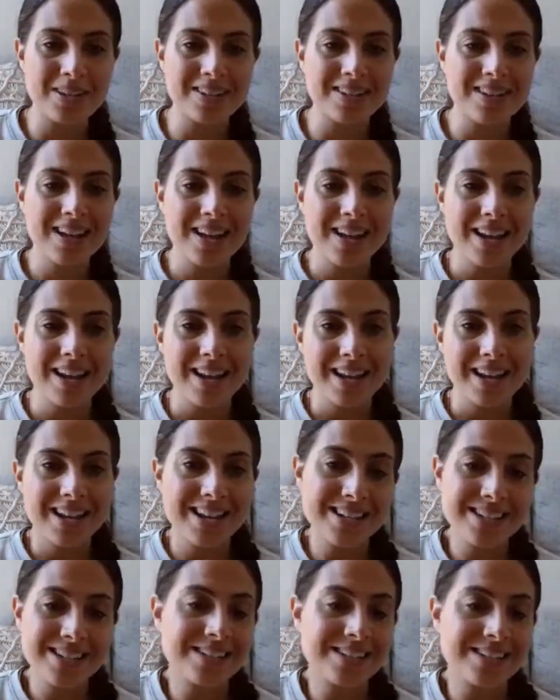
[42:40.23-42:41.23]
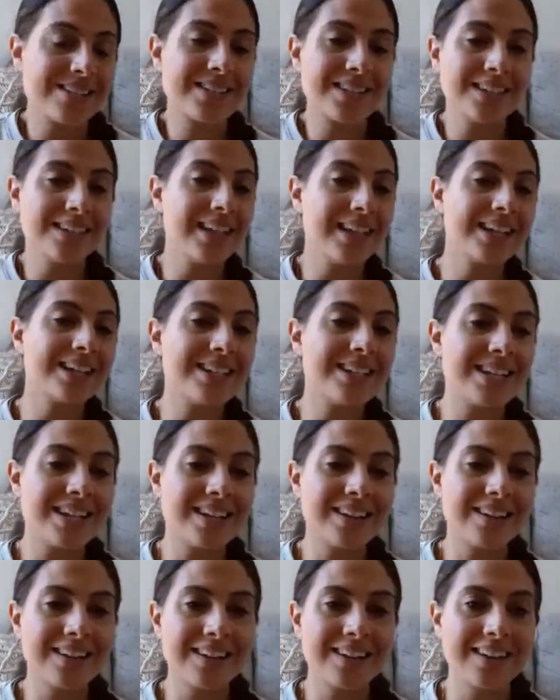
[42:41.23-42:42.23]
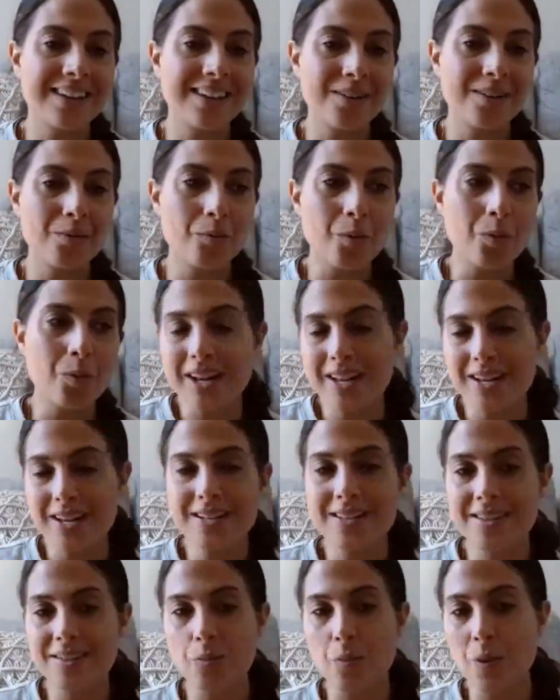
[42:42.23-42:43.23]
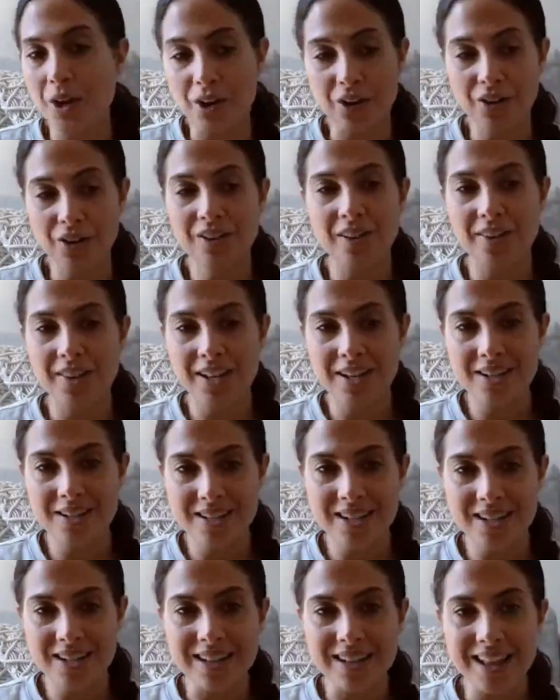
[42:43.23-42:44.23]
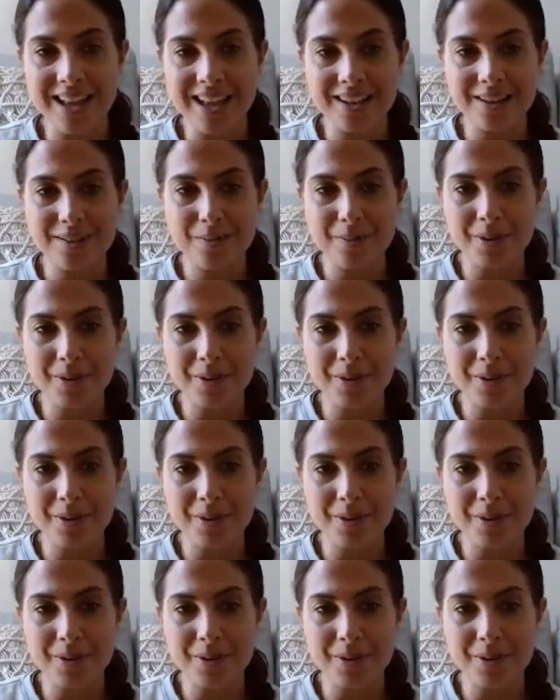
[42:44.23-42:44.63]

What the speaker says: And he's still selecting what are the things that I like?